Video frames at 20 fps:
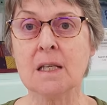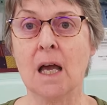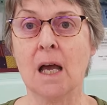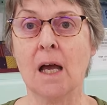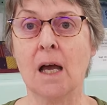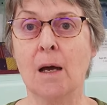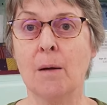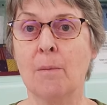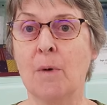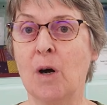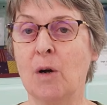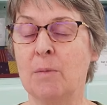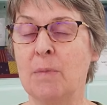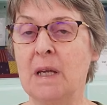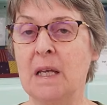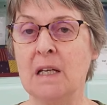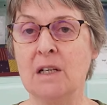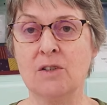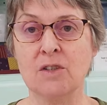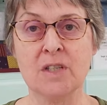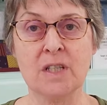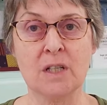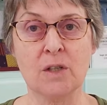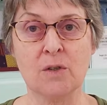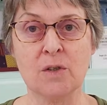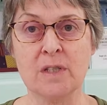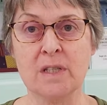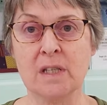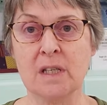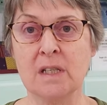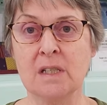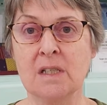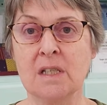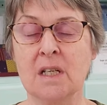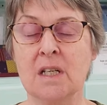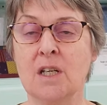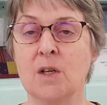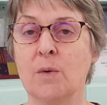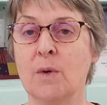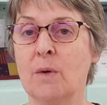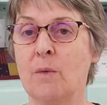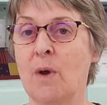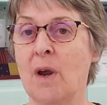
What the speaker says: Our beginner series is continuing.